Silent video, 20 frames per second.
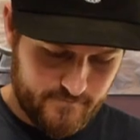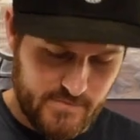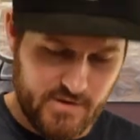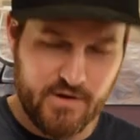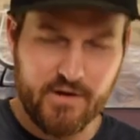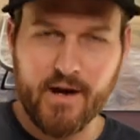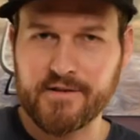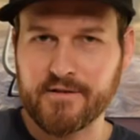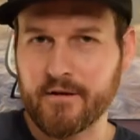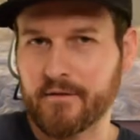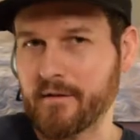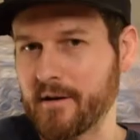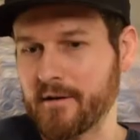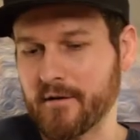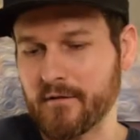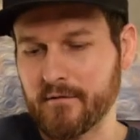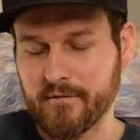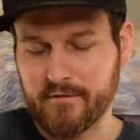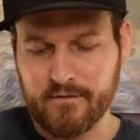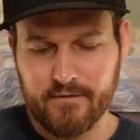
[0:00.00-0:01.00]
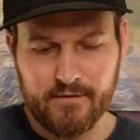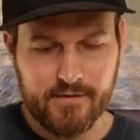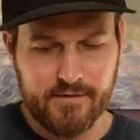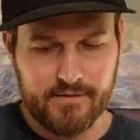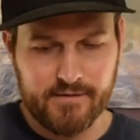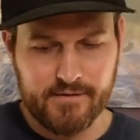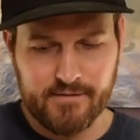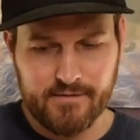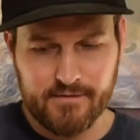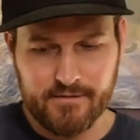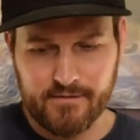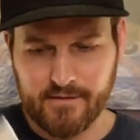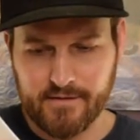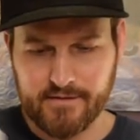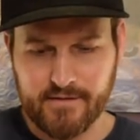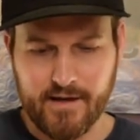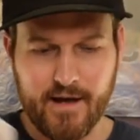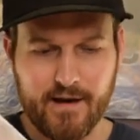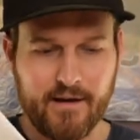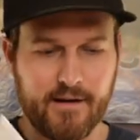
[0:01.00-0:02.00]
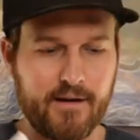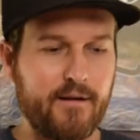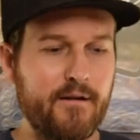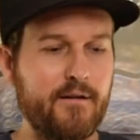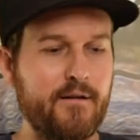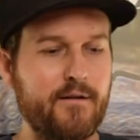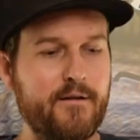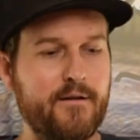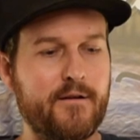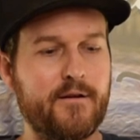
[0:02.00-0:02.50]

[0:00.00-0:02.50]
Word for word: You guys already know, of course, because I have it here.